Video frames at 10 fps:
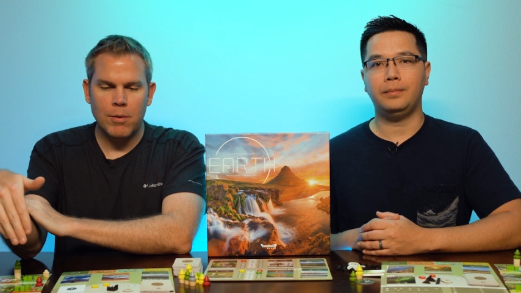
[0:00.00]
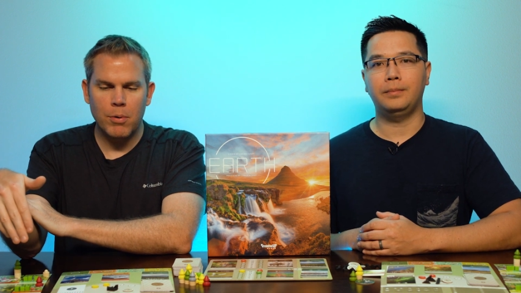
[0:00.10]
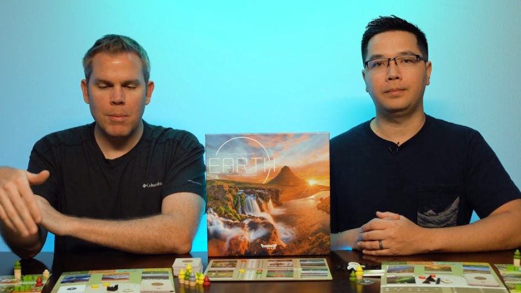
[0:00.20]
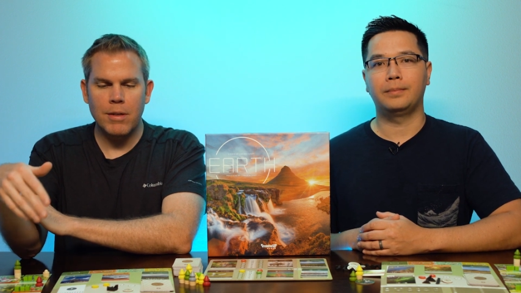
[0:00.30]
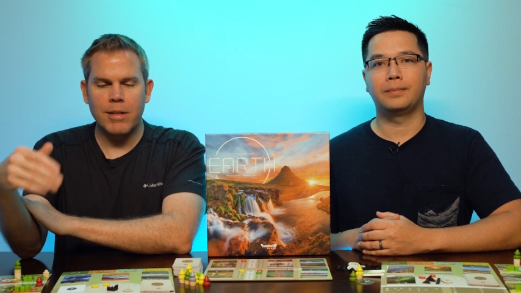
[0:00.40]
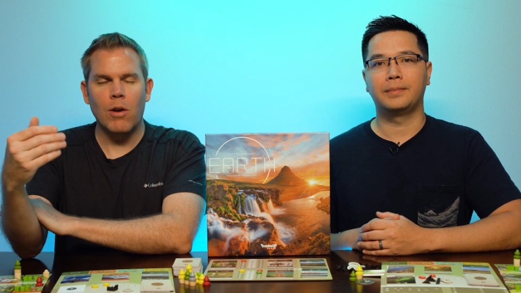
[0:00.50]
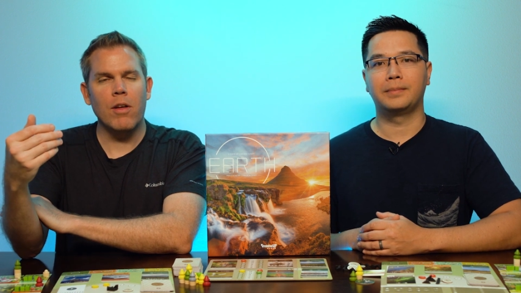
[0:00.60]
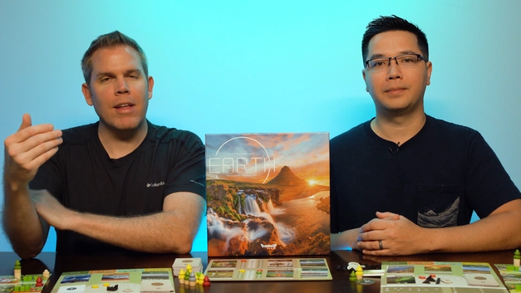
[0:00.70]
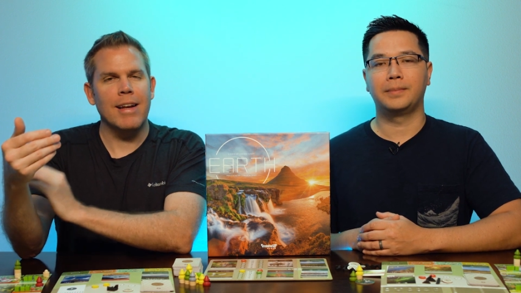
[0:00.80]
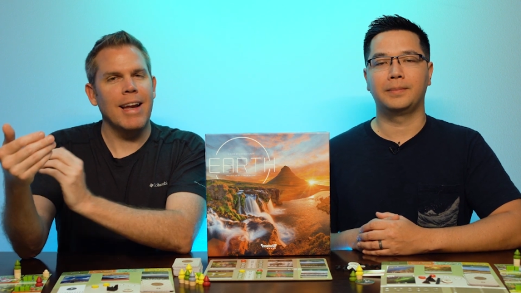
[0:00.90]
Speaker 1: Pretty much the only
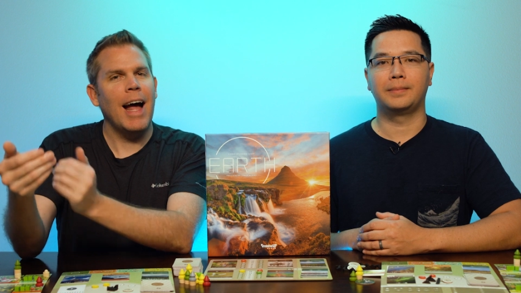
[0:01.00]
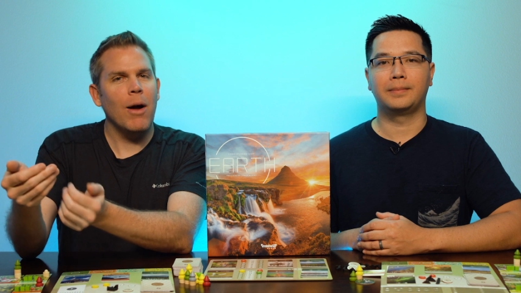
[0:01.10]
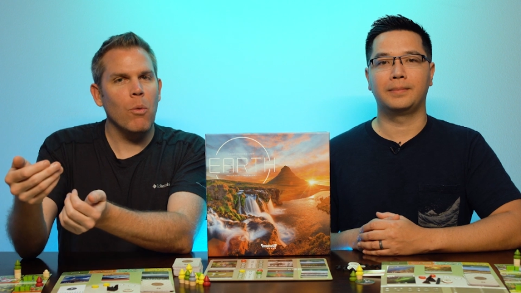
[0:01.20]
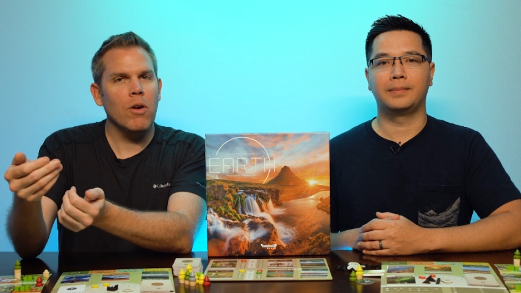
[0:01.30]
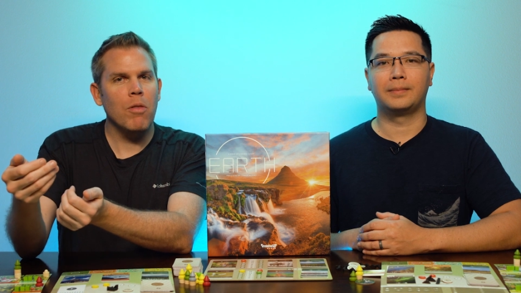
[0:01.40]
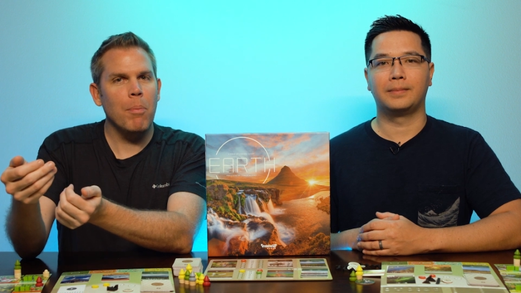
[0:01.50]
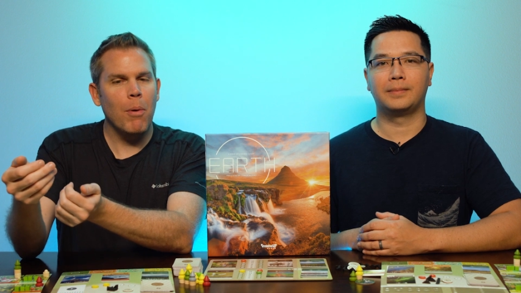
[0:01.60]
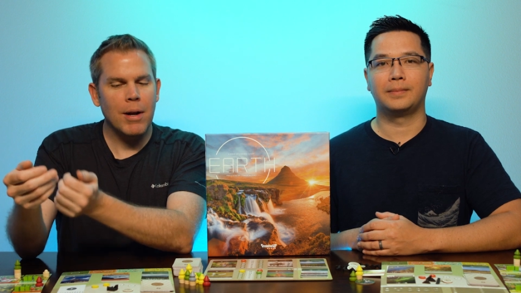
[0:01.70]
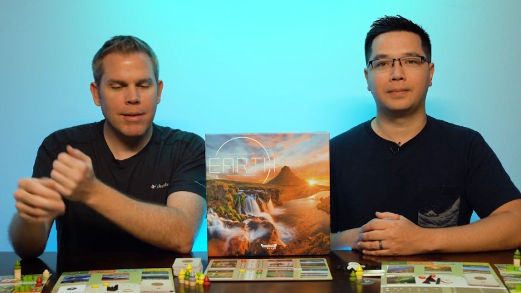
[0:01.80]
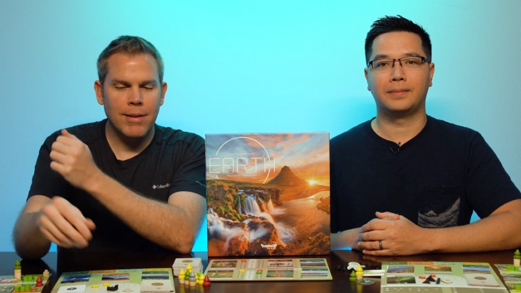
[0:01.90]
thing not worth
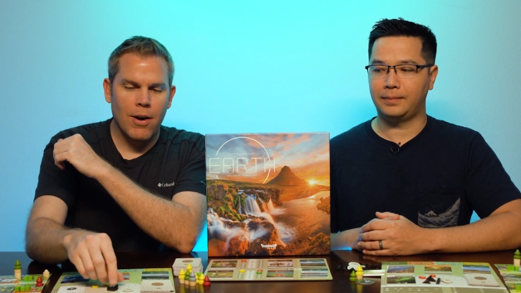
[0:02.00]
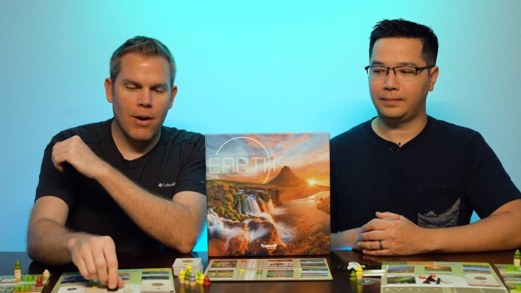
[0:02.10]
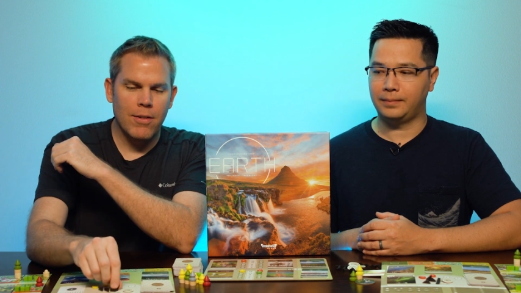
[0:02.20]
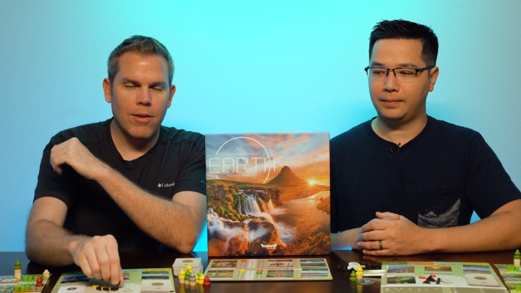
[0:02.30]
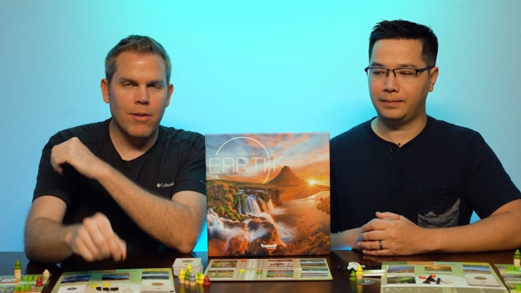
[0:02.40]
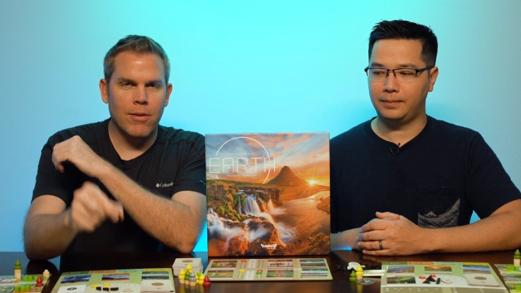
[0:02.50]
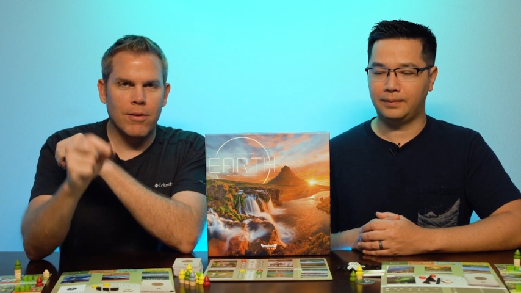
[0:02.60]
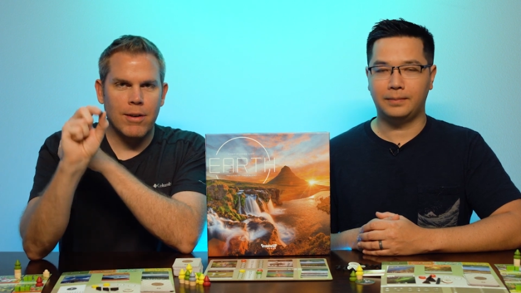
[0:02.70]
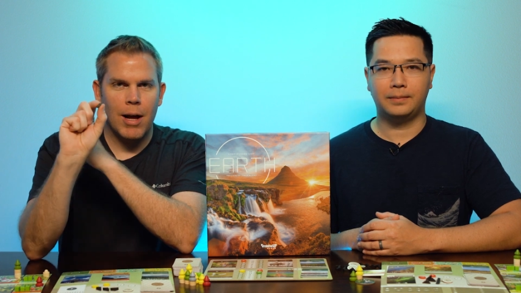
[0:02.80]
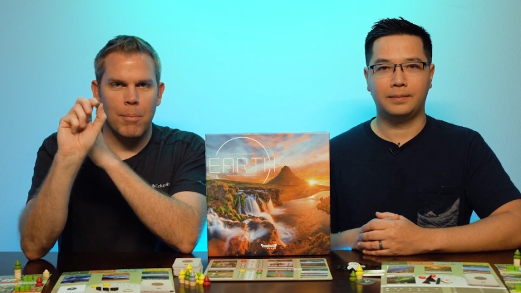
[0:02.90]
points are the little
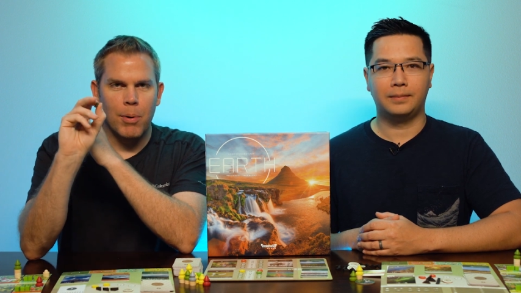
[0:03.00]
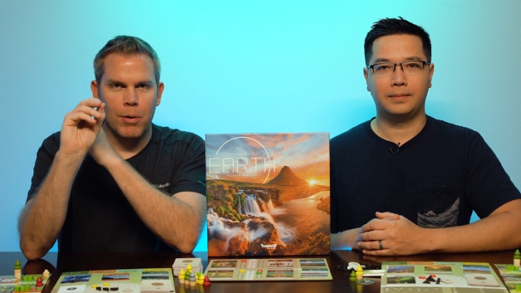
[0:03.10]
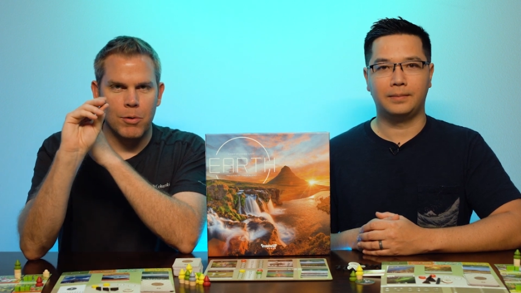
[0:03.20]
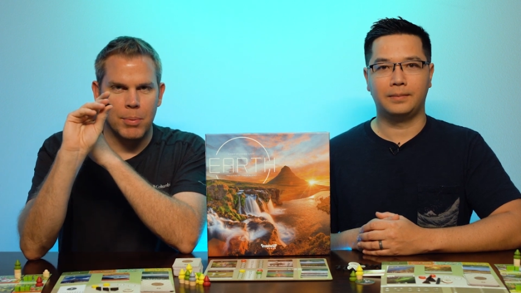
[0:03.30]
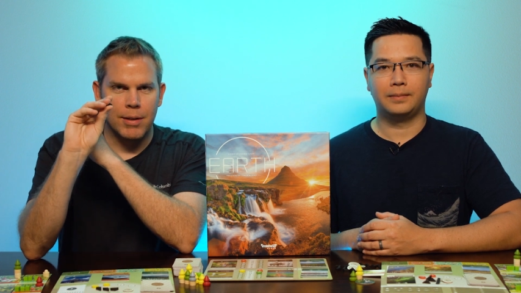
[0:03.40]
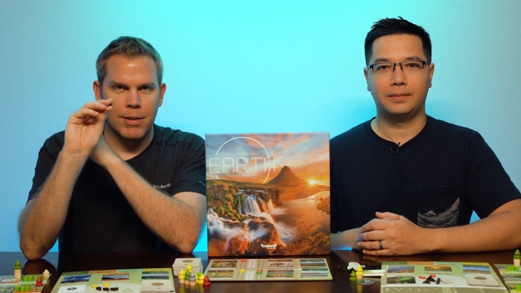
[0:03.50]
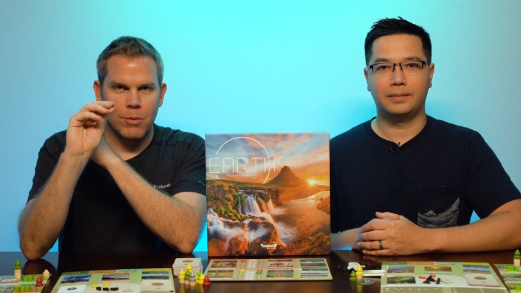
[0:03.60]
compost pieces,